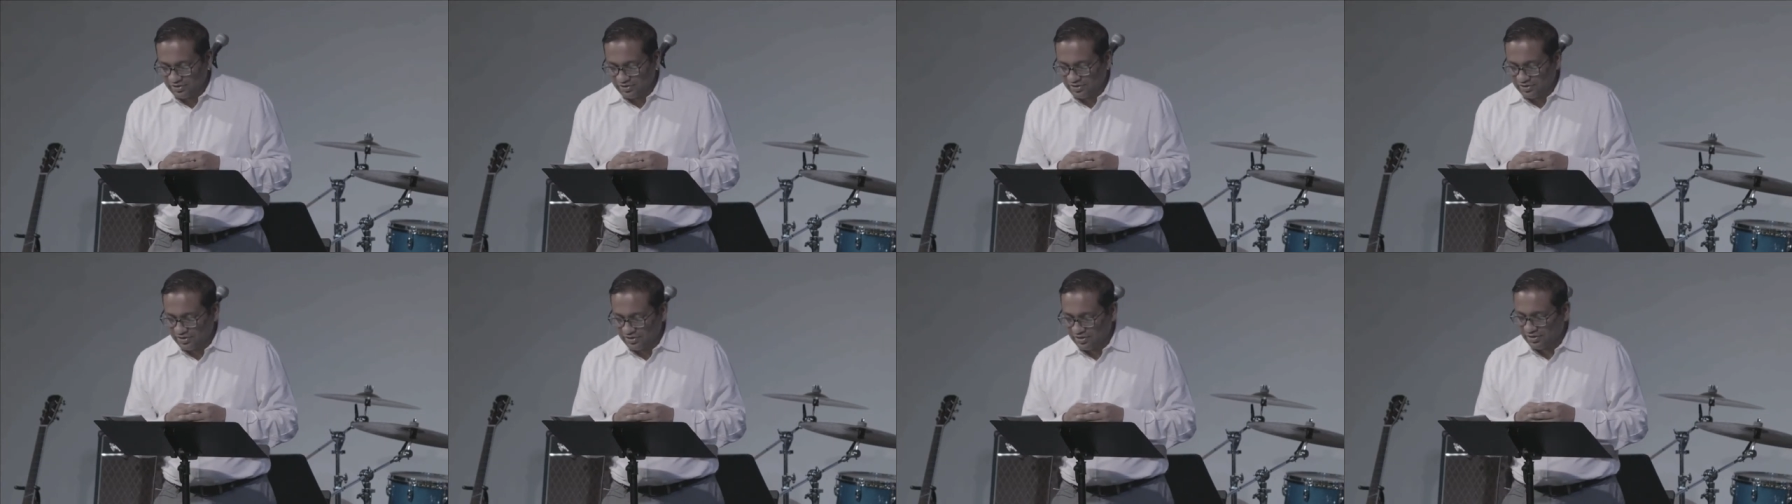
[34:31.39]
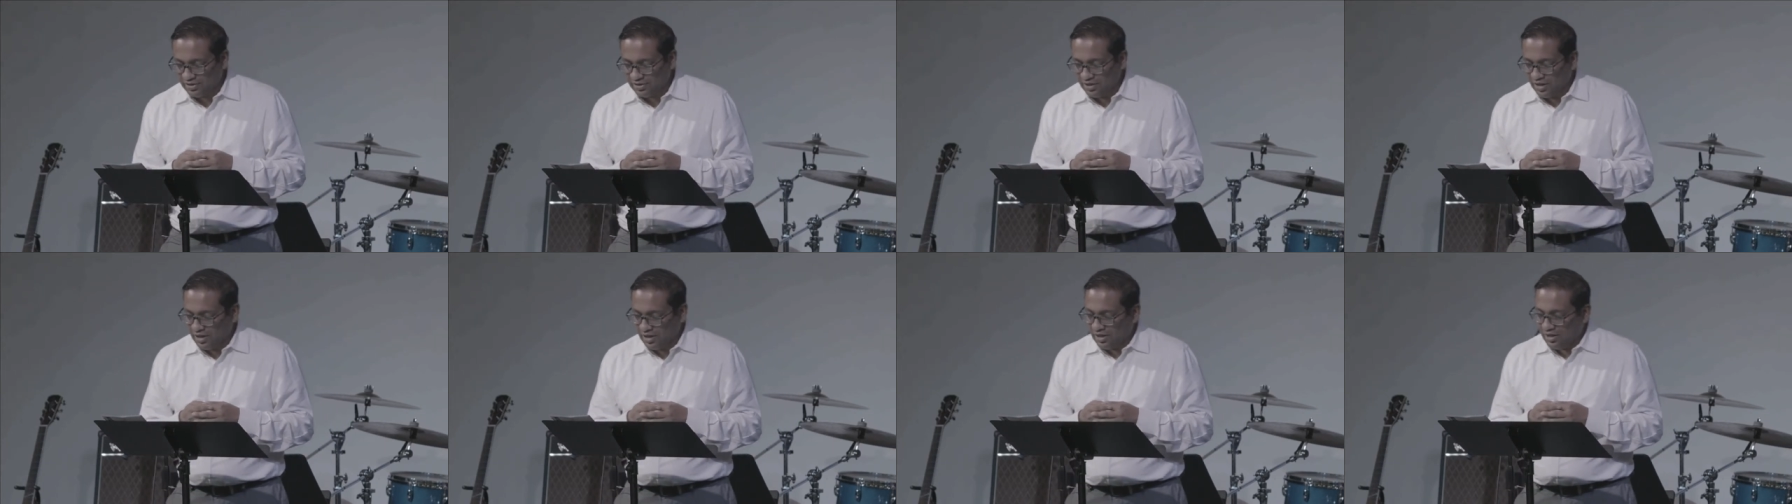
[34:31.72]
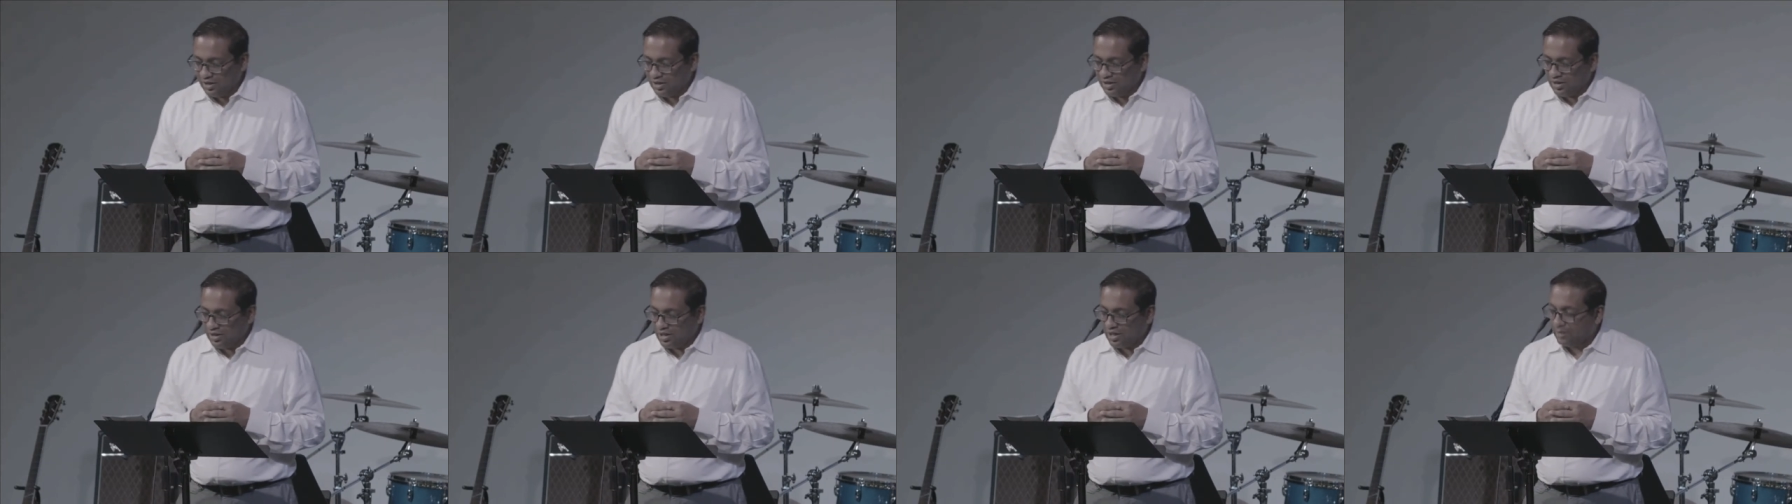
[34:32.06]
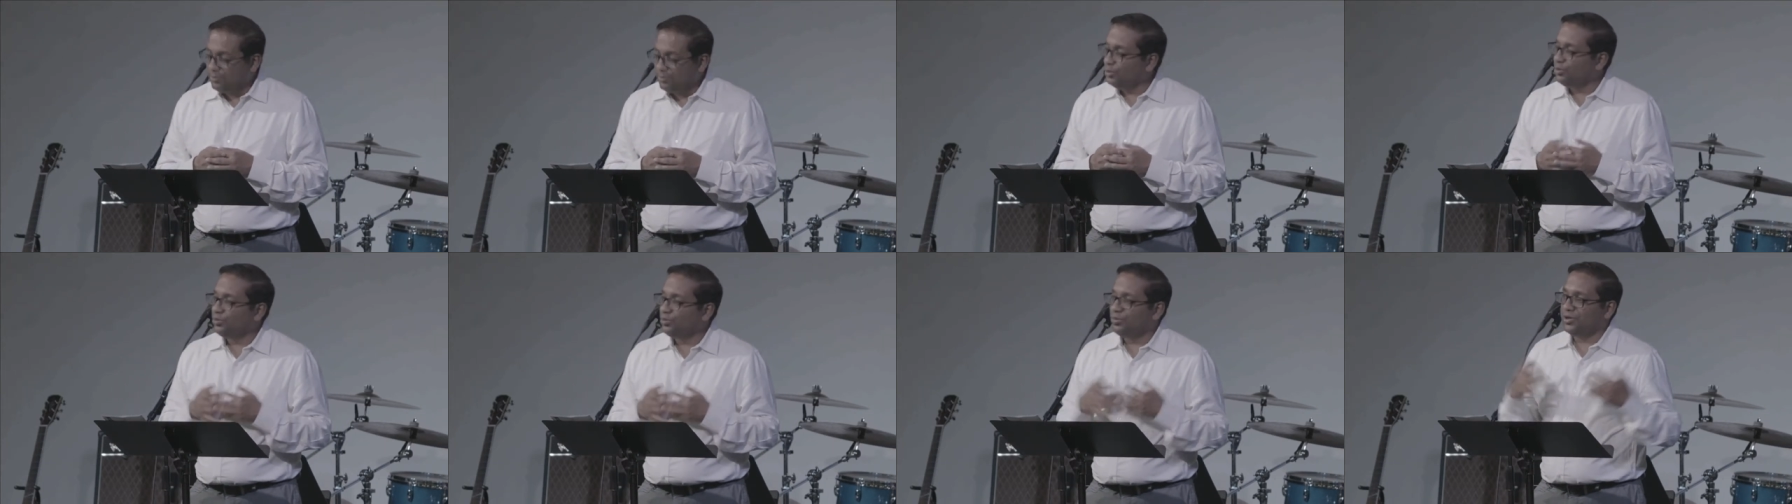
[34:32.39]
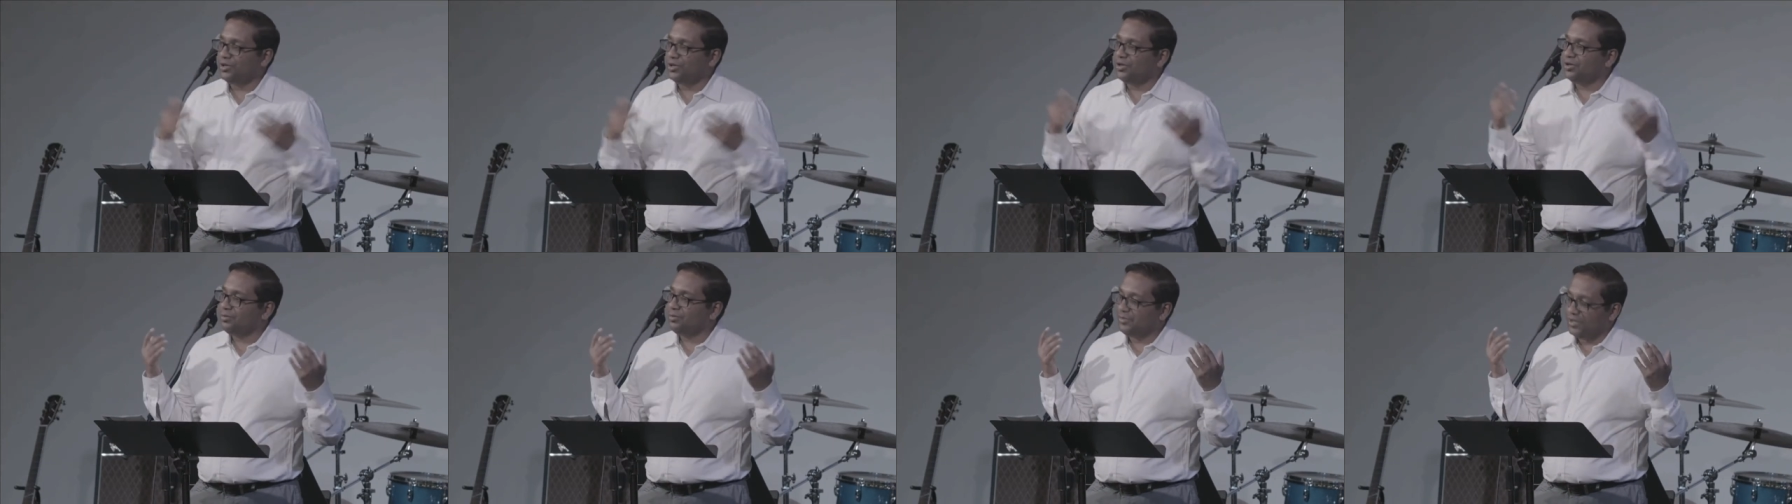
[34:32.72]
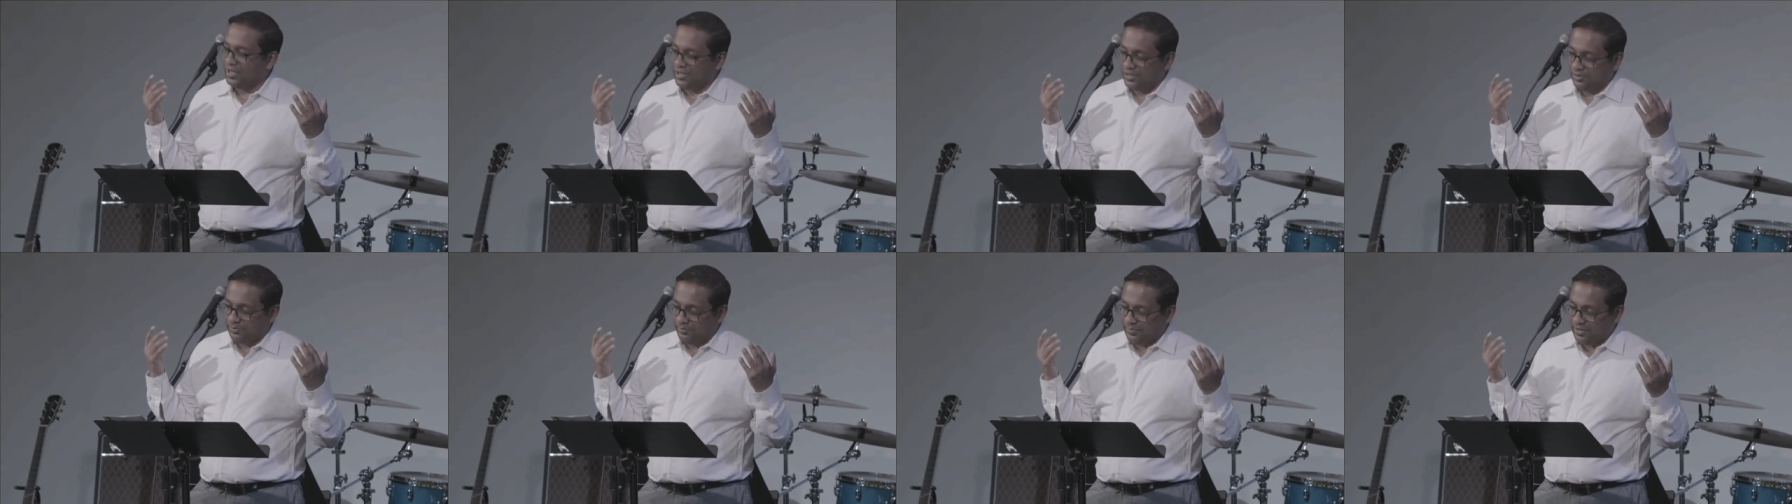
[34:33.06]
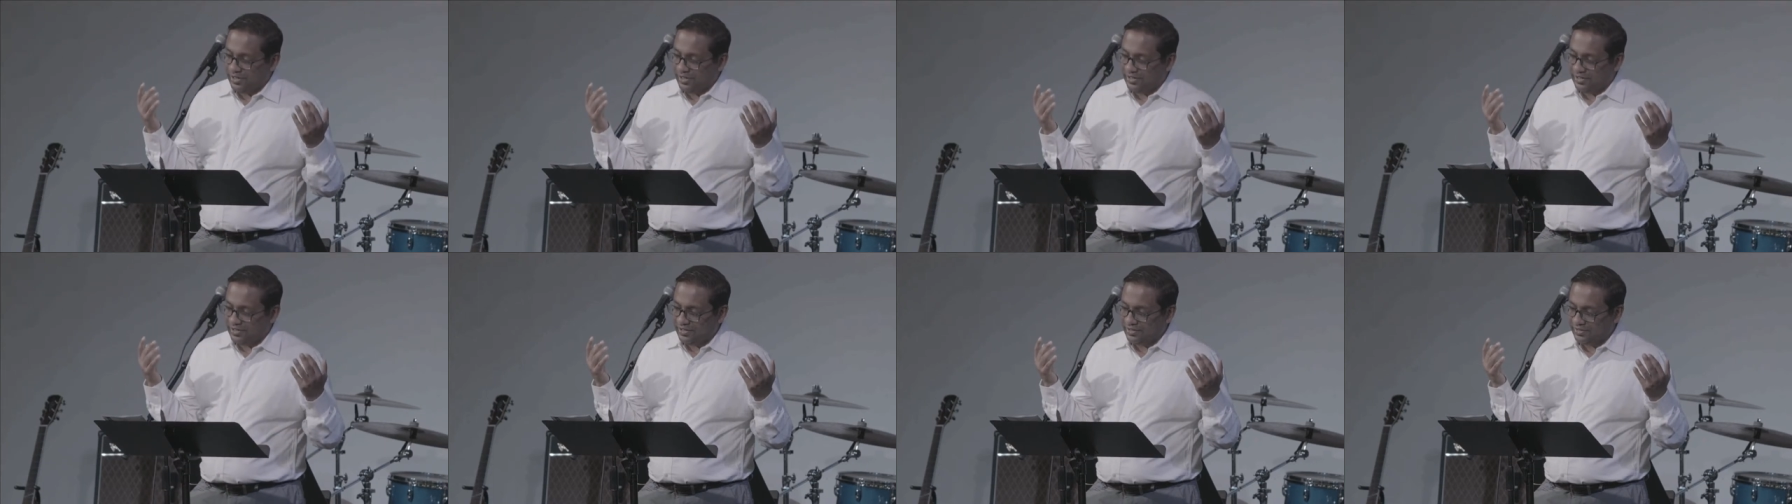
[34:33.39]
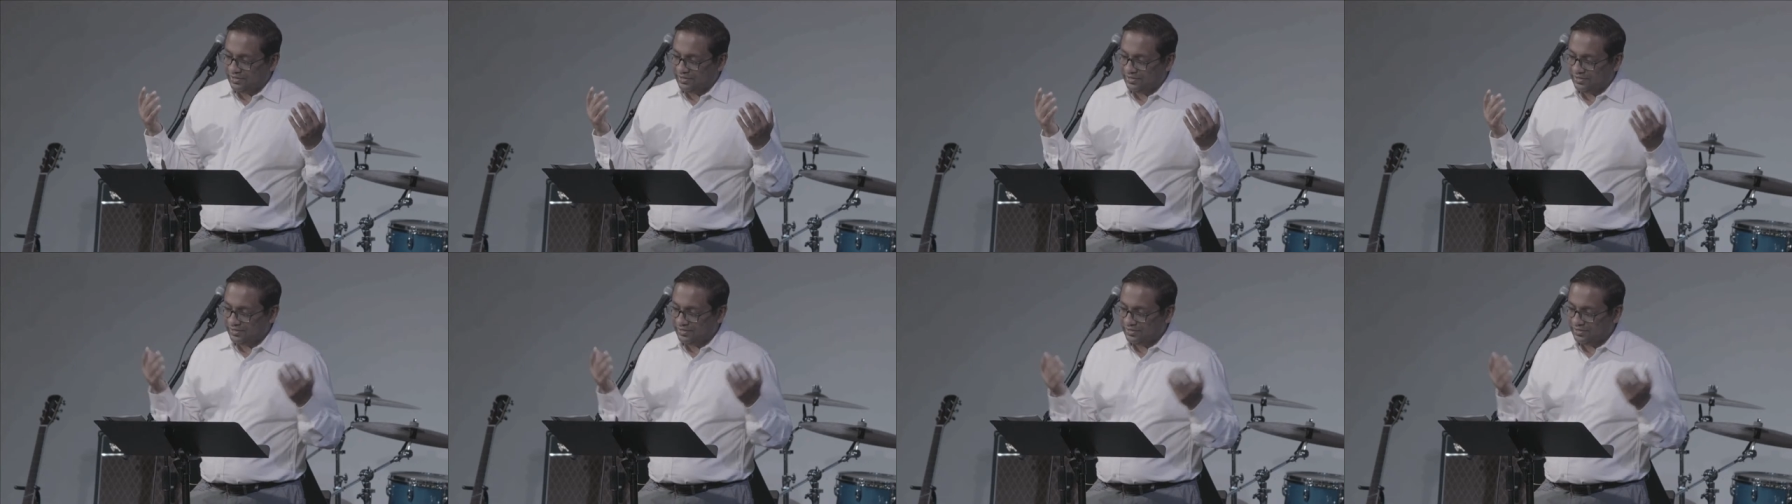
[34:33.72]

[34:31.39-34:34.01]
He says, I'm a worm, not a man,